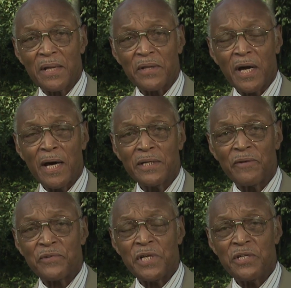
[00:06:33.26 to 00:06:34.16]
the kind
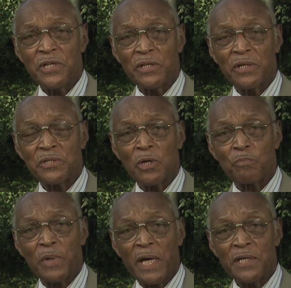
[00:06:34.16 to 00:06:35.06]
of teaching that took
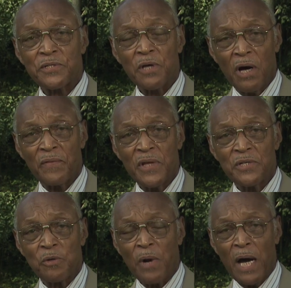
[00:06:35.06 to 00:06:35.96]
place on these
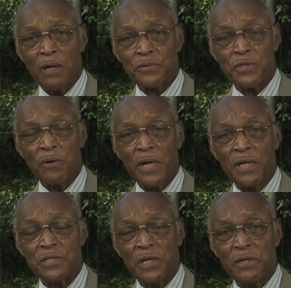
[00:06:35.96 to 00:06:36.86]
grounds during
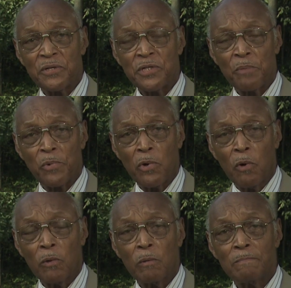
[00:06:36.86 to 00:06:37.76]
his leadership
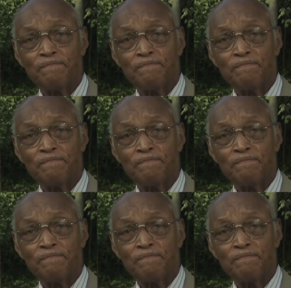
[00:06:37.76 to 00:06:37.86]
role.